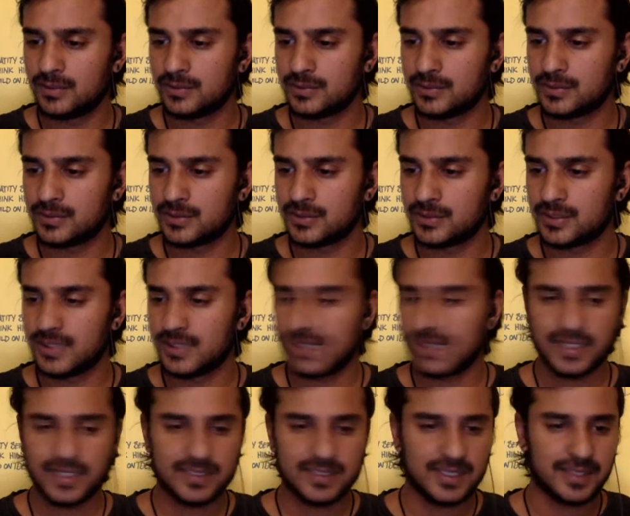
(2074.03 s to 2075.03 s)
so
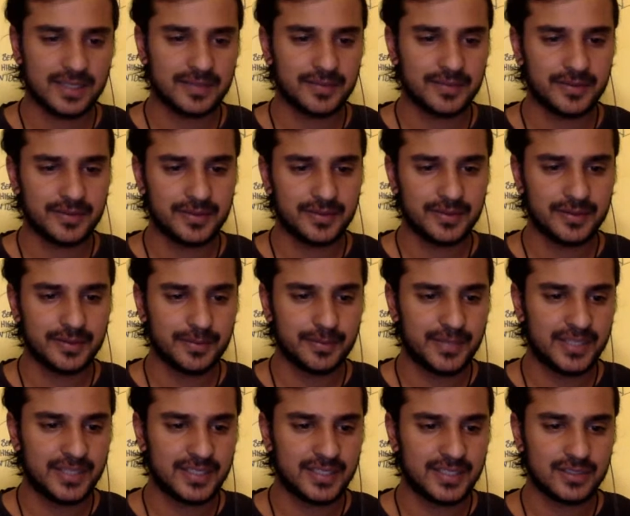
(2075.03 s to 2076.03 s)
that is like the
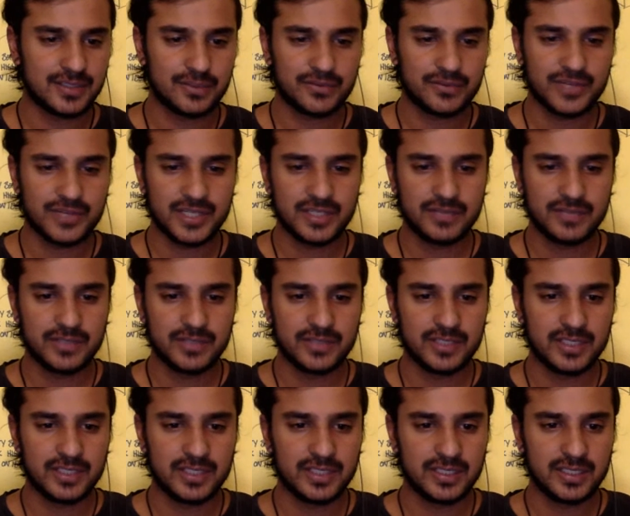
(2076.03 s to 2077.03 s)
basics of
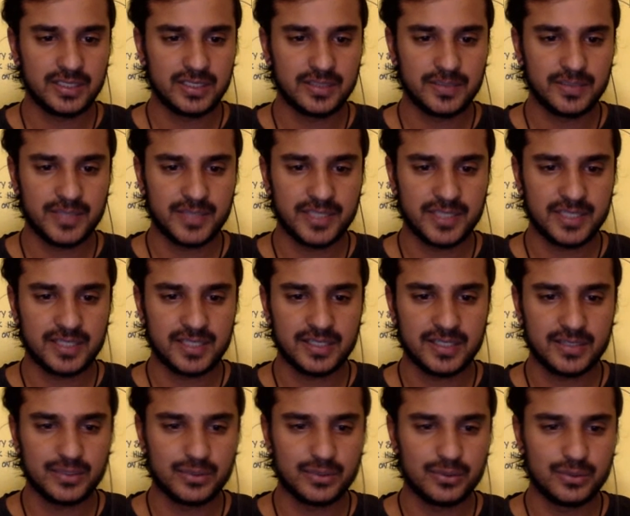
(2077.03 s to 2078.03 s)
creativity, is basically
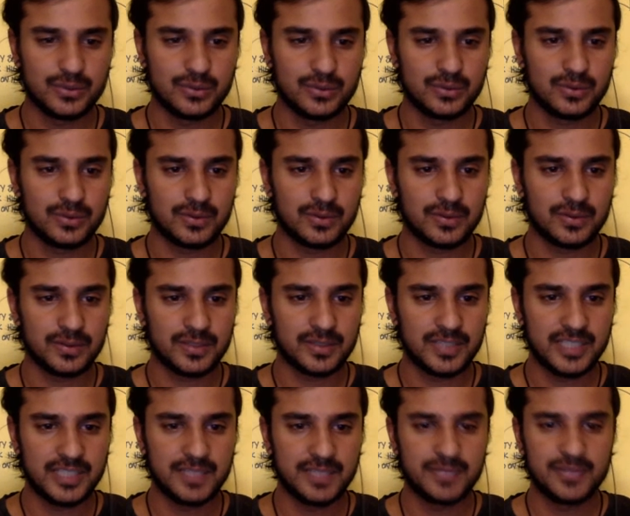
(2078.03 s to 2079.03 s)
to
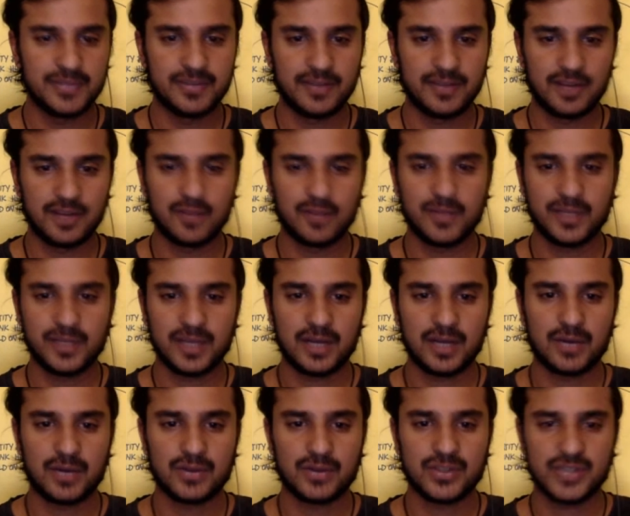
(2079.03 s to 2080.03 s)
keep developing
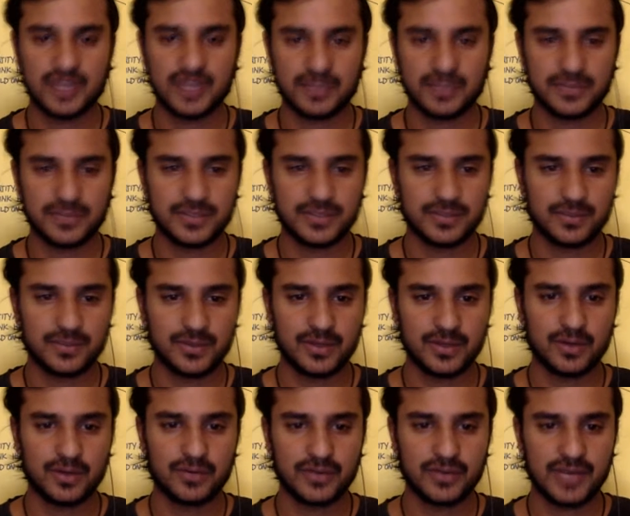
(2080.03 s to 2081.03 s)
ourselves. What
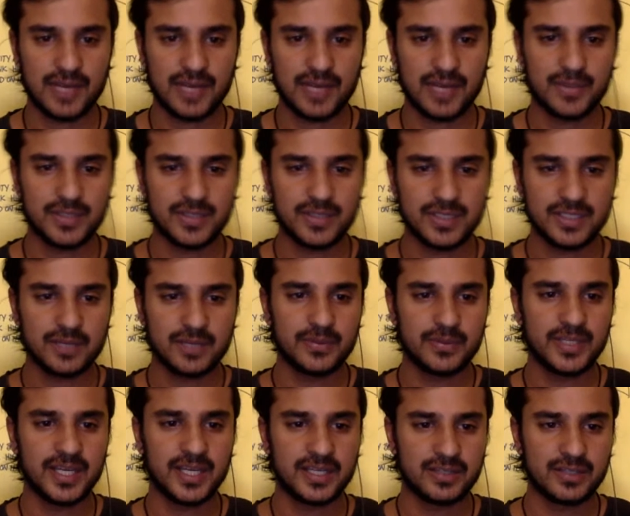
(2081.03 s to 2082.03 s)
often happens is that
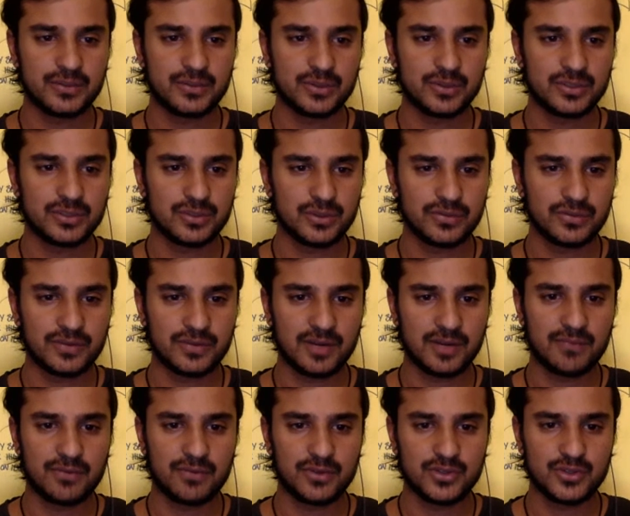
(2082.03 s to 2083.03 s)
we get into a sort of
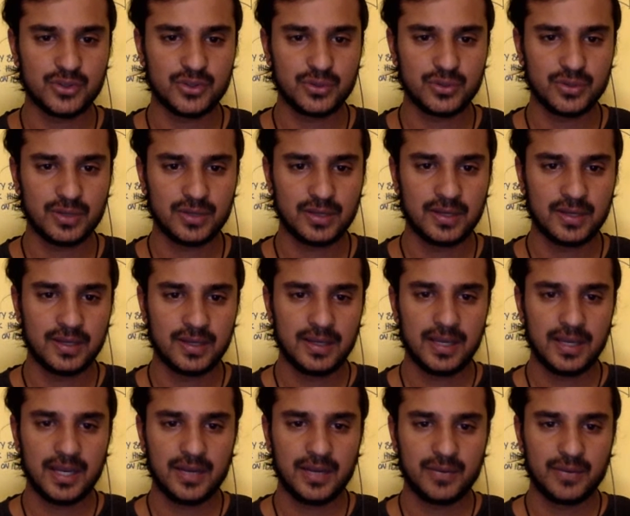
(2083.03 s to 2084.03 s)
comfort zone
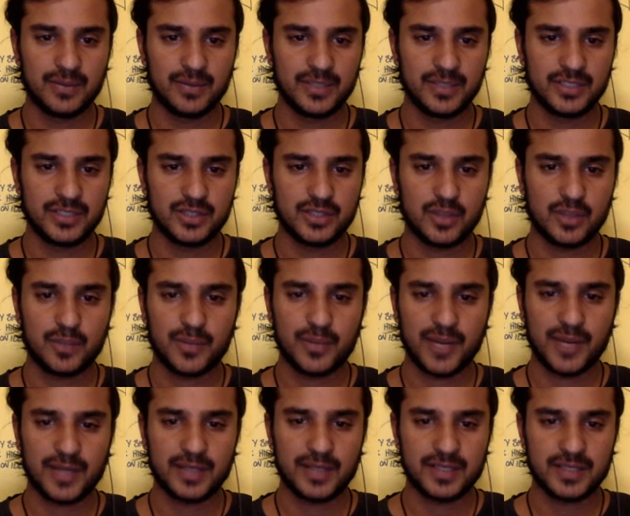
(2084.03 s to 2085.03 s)
and we stop
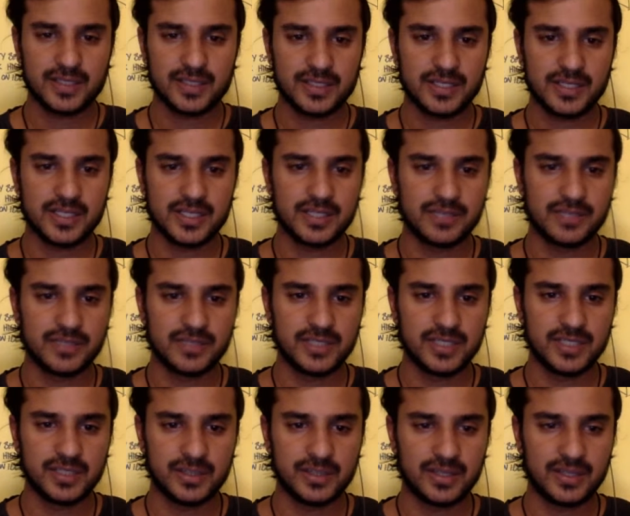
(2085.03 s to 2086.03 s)
practicing
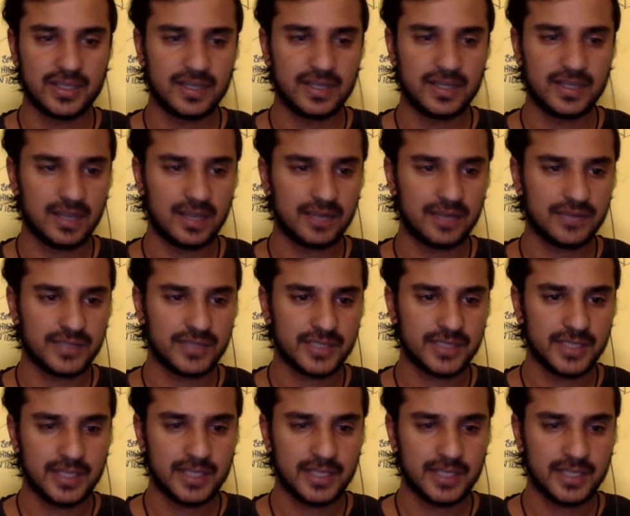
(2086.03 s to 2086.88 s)
creativity in our daily lives.